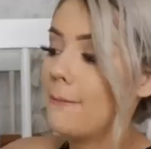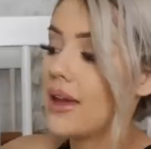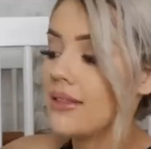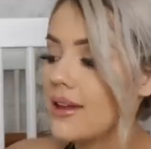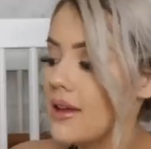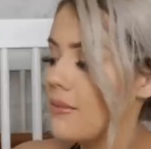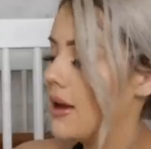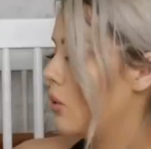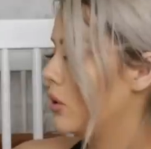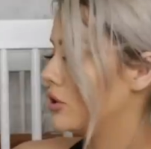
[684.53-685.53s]
bathe
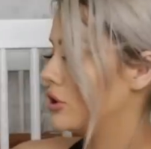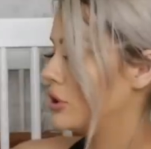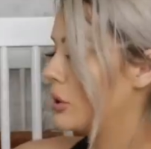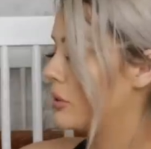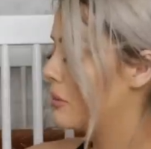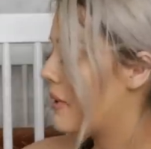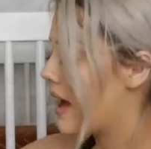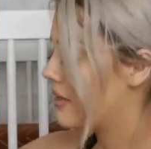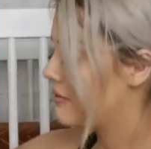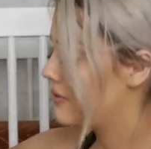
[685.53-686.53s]
him or just throw in the
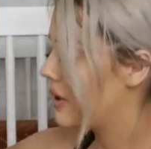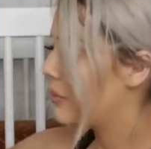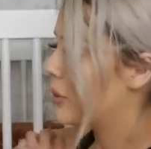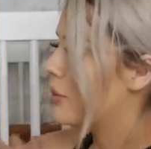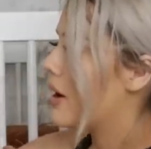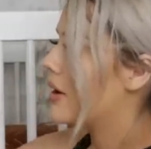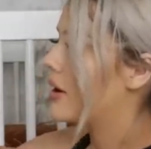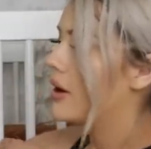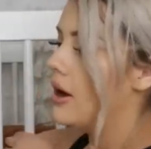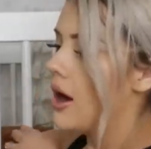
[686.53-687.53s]
bath and fill up with
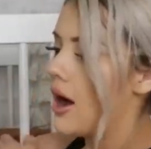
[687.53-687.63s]
water.